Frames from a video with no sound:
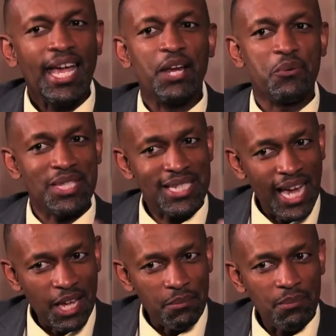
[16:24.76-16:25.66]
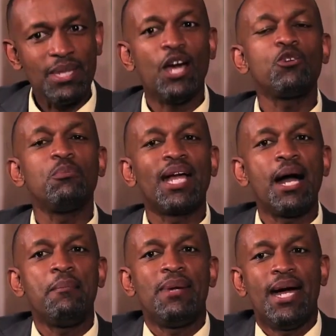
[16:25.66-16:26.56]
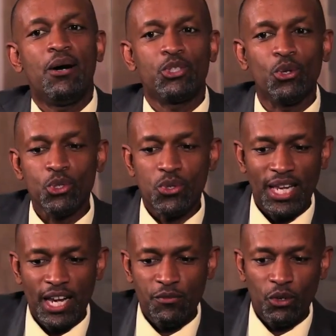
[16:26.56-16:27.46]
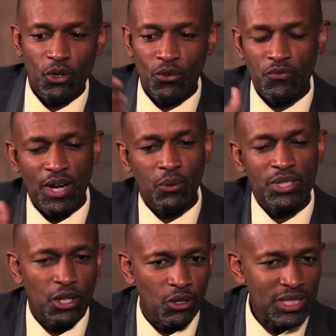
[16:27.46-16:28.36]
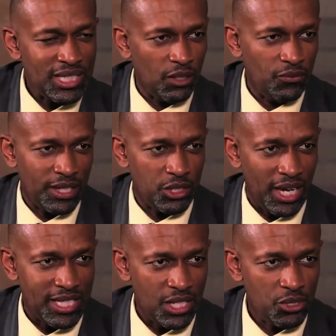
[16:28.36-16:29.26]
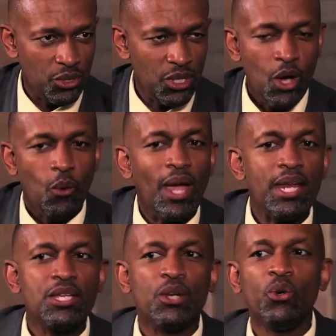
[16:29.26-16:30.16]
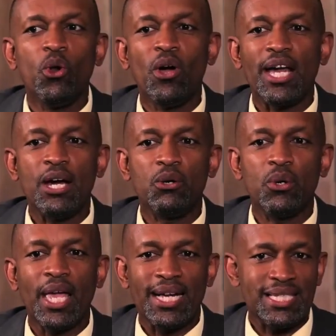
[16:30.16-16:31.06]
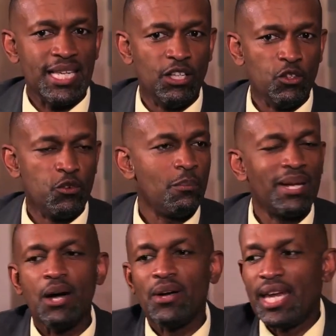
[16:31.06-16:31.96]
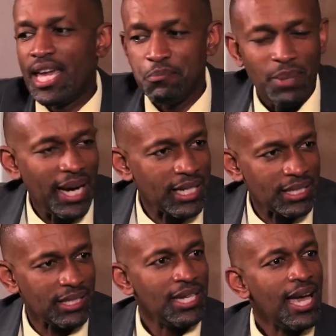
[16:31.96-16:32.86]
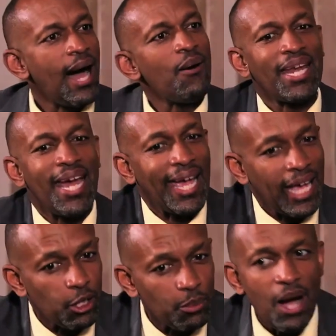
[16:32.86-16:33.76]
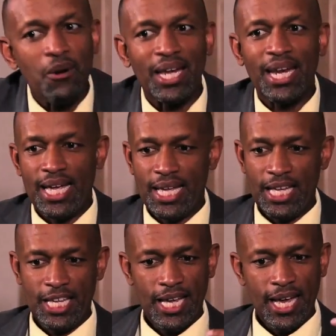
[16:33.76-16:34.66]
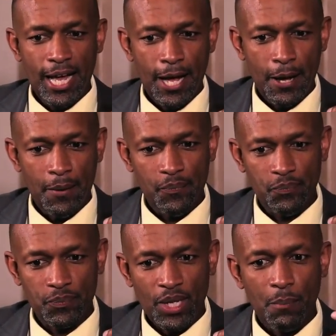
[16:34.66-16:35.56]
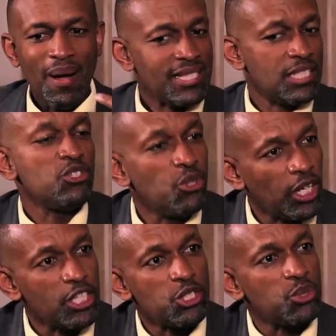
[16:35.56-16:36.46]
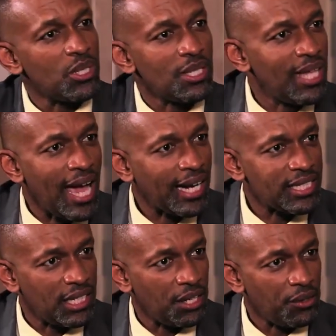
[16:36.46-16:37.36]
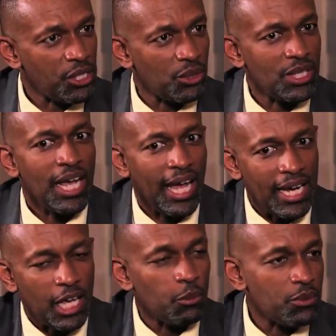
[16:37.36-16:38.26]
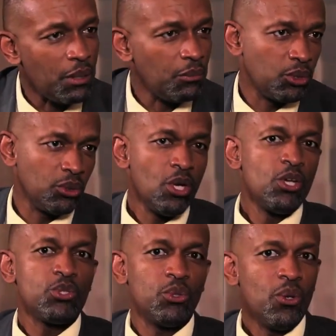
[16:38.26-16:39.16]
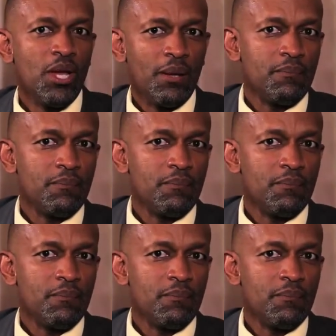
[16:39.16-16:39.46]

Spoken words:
And with time, now you go to the level of what they call self-actualization, where you're no longer now looking at self, but how can I impact? How can I help? How can I pass this knowledge to the younger generation and help them grow? So